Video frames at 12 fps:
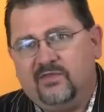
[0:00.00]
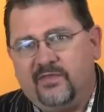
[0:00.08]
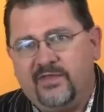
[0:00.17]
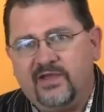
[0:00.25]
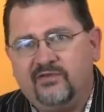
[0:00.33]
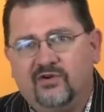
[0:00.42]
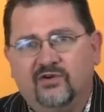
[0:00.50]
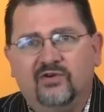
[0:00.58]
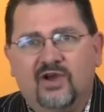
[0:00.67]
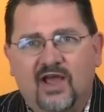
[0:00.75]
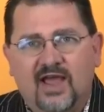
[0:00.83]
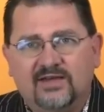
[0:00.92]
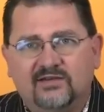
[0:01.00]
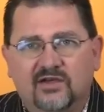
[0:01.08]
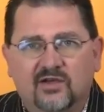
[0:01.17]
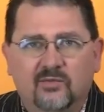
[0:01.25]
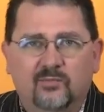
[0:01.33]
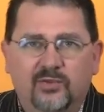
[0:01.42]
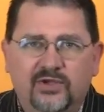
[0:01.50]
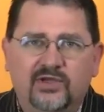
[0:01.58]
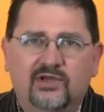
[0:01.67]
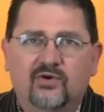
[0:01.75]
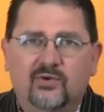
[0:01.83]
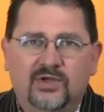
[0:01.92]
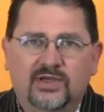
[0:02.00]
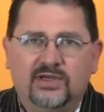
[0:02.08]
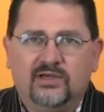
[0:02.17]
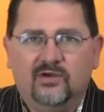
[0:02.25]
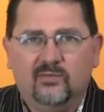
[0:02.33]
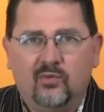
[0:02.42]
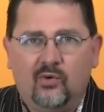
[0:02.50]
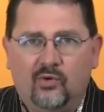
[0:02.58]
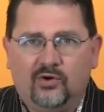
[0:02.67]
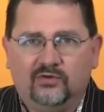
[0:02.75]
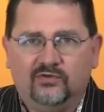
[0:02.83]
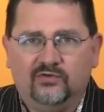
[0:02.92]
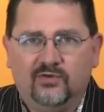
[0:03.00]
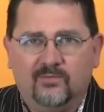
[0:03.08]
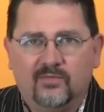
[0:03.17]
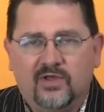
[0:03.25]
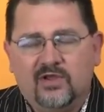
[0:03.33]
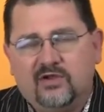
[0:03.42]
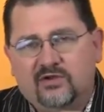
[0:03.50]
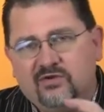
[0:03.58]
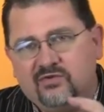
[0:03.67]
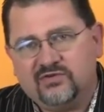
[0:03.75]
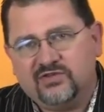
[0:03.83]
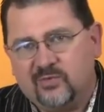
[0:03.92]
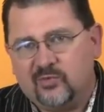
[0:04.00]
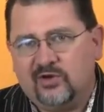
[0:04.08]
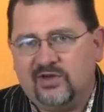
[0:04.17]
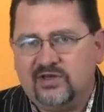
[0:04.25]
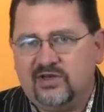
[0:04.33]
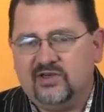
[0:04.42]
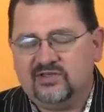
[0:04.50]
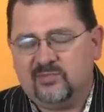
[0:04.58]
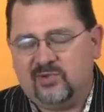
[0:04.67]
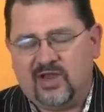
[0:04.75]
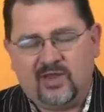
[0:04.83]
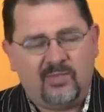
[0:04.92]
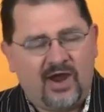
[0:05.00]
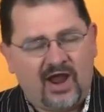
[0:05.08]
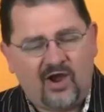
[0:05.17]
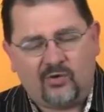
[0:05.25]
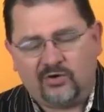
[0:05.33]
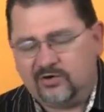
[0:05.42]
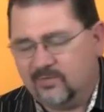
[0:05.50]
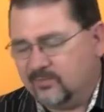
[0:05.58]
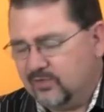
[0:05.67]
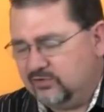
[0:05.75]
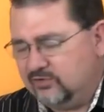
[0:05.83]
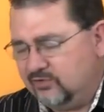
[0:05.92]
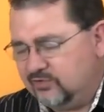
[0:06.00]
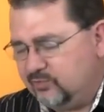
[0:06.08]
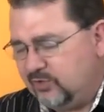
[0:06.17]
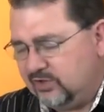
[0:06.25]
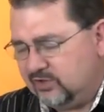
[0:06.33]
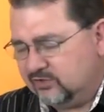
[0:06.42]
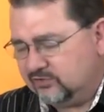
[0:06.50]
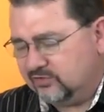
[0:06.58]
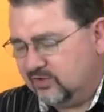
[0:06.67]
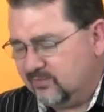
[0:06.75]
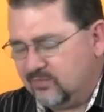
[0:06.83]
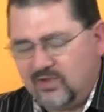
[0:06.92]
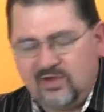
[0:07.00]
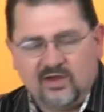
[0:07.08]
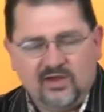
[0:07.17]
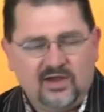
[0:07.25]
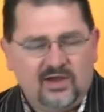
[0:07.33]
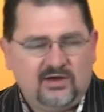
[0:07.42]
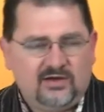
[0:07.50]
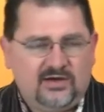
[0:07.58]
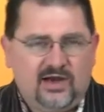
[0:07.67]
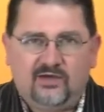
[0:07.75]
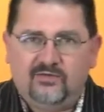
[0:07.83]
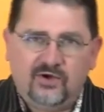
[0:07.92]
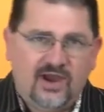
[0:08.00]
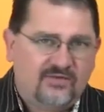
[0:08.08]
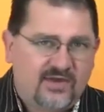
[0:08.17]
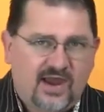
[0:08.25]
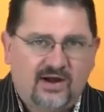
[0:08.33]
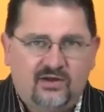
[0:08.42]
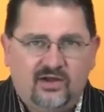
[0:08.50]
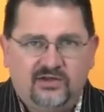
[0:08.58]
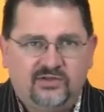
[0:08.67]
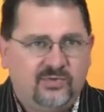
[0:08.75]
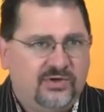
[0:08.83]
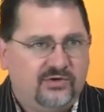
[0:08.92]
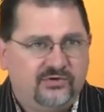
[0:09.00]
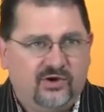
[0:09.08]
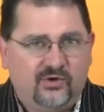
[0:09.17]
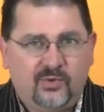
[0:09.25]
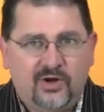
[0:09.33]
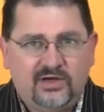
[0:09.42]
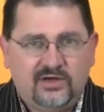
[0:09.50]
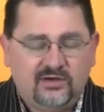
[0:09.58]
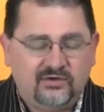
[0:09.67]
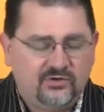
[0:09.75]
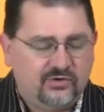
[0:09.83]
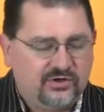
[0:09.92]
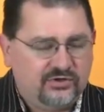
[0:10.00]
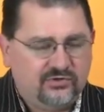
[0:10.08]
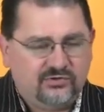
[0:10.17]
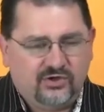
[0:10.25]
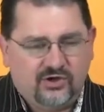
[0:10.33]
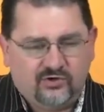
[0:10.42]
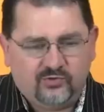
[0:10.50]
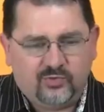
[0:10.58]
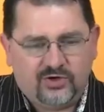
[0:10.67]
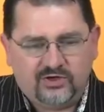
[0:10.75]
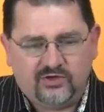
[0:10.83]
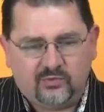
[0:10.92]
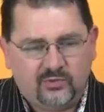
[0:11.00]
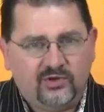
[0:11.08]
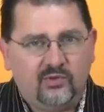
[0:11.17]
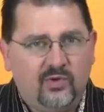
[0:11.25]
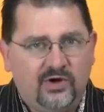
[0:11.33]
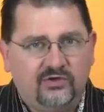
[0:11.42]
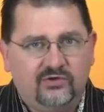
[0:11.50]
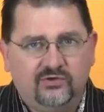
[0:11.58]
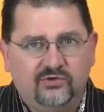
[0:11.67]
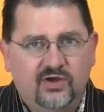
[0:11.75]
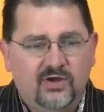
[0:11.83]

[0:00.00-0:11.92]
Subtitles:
these are not PoE ports. You separately need to supply power to the speakers. Now, if you have analog speakers already, you can use those, but you really want to use